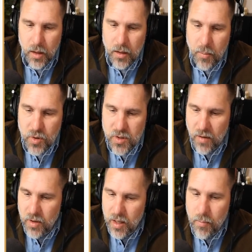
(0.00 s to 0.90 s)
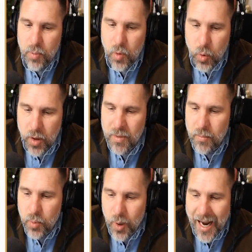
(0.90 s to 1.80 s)
Number 7,
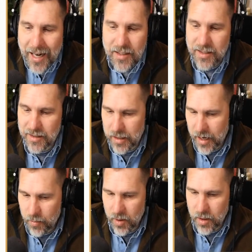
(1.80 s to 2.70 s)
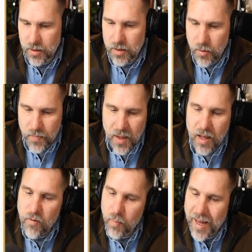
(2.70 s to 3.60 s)
employment practices liability. So
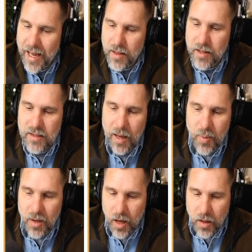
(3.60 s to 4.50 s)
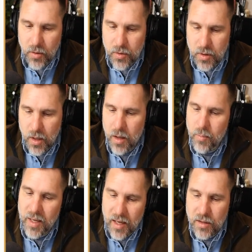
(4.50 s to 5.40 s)
if bad things happen to others
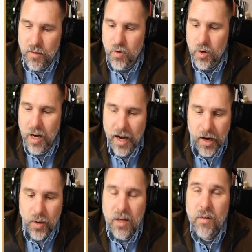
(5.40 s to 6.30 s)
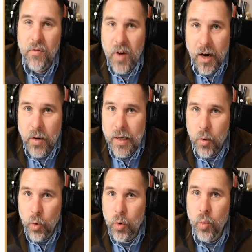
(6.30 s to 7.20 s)
because of your hiring, firing,
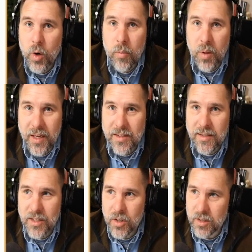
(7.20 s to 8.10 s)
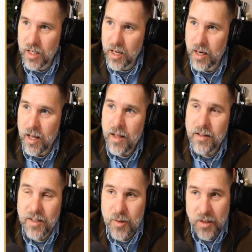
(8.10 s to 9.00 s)
or workplace decisions, again,
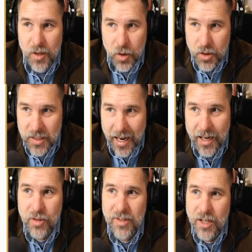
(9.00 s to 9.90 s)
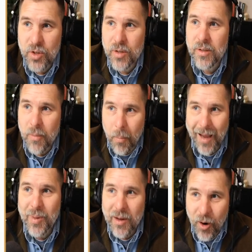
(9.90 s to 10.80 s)
this includes accusations that
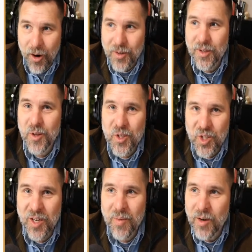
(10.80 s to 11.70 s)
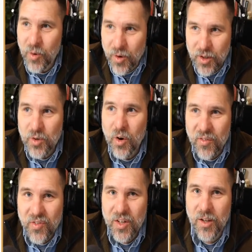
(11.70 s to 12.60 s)
maybe aren't legitimate or you
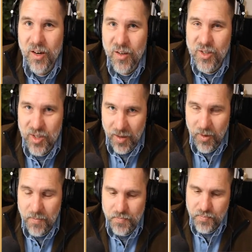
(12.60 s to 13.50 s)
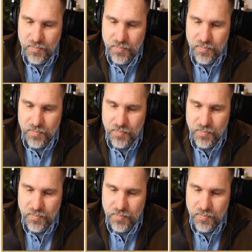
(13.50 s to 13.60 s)
don't feel are legitimate.